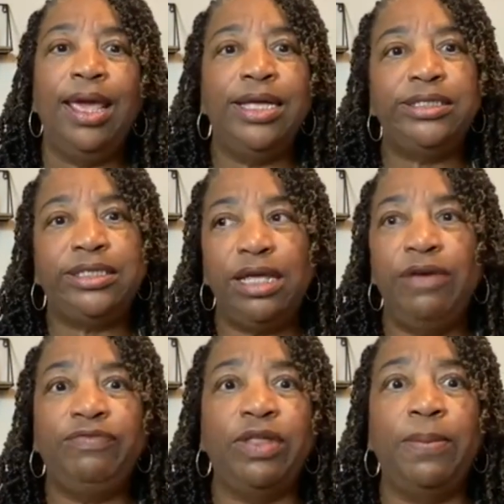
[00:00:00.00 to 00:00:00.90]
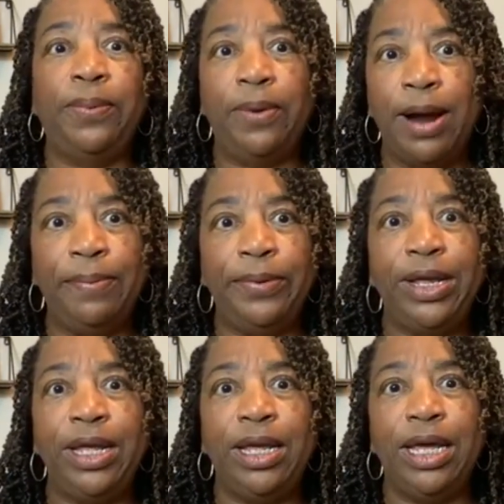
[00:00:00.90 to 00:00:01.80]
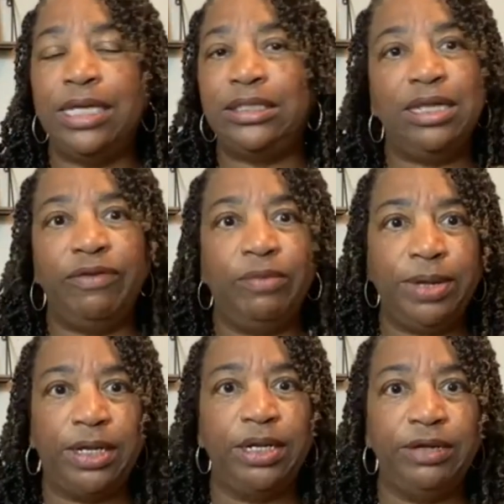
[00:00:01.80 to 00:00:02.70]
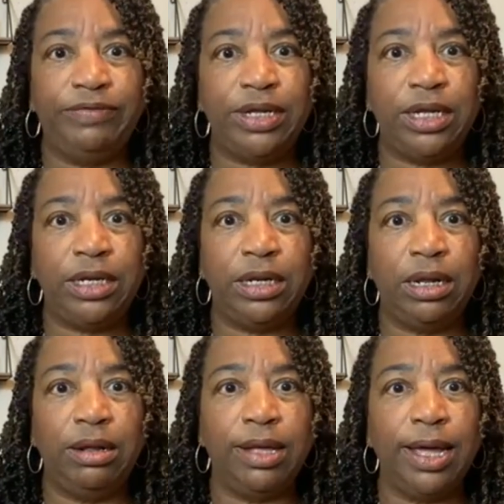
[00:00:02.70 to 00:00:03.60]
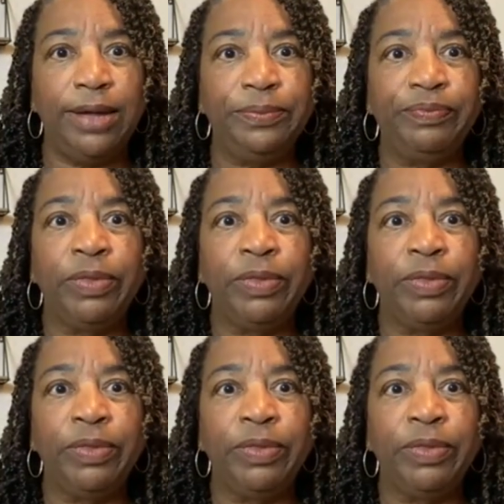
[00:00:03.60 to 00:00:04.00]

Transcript: is if the property has never been lived in, okay?